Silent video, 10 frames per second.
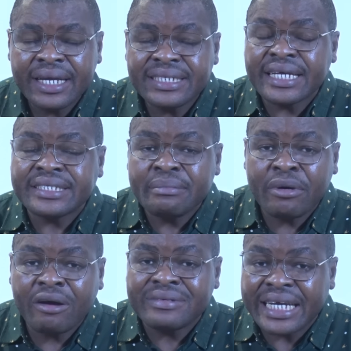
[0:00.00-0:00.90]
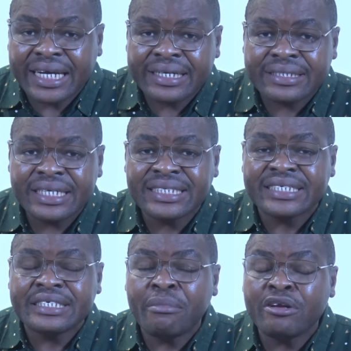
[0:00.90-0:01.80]
It's a symbol of decrease. It's a
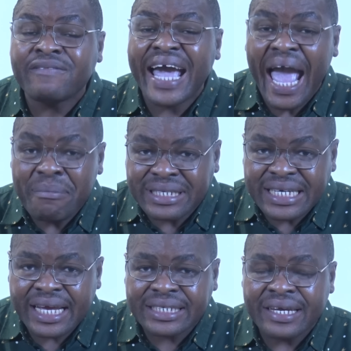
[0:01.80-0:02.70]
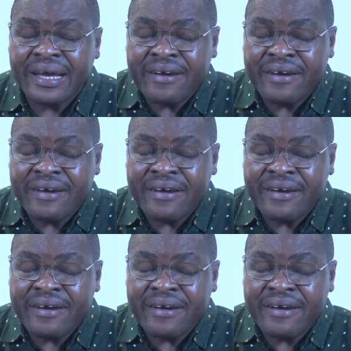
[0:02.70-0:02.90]
symbol of emptiness.